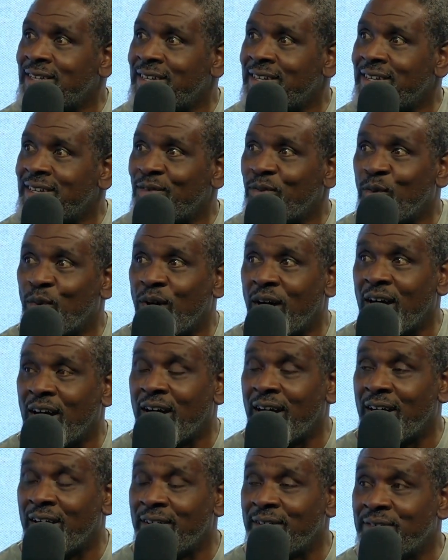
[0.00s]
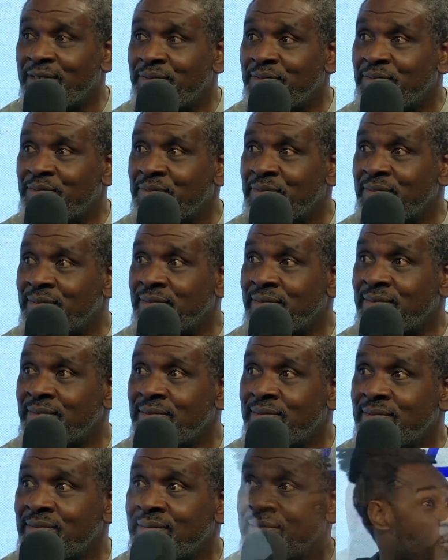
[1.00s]
So wow.
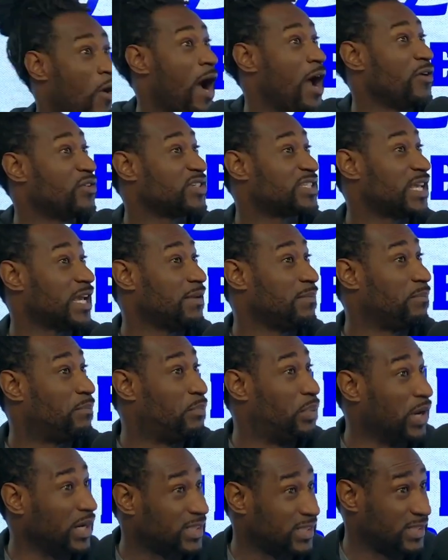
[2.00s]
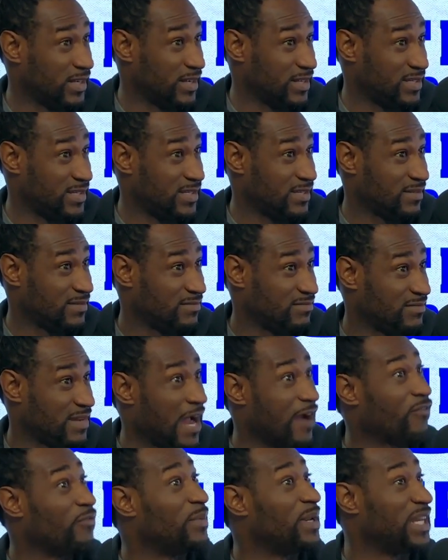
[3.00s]
when Ohio State booked us,
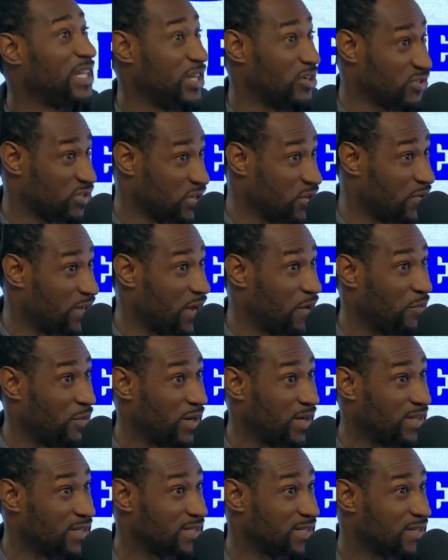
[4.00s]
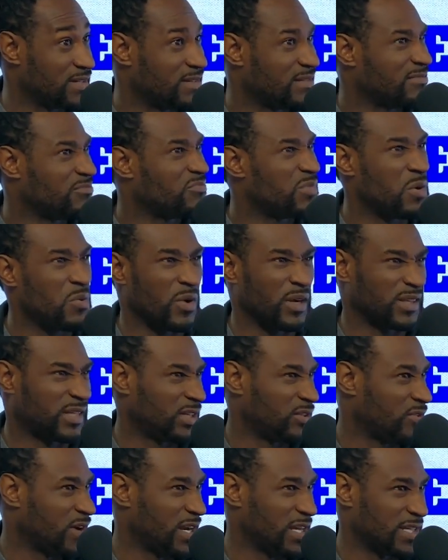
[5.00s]
however many years ago that was, we weren't
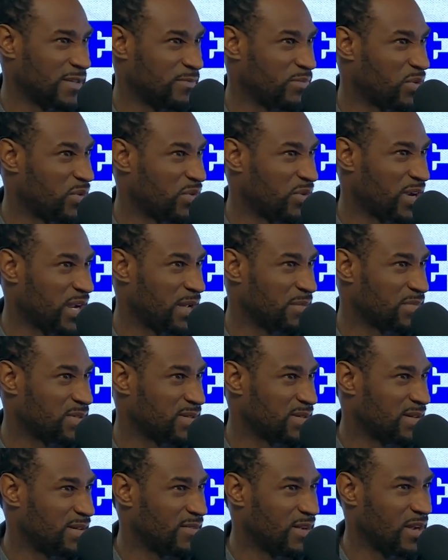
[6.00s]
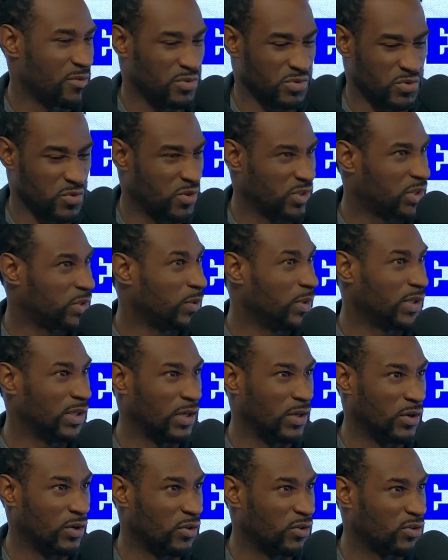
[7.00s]
the greatest of programs. Right. We were going through a
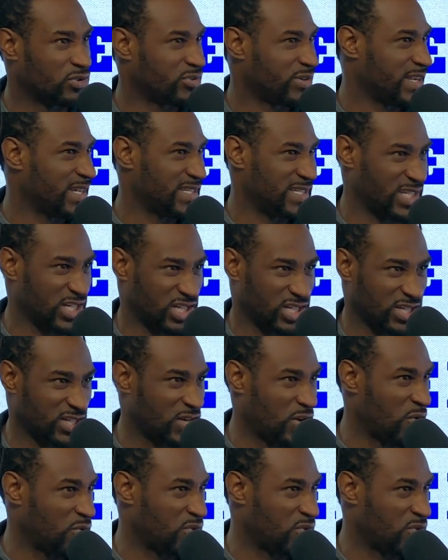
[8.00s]
lull, transition,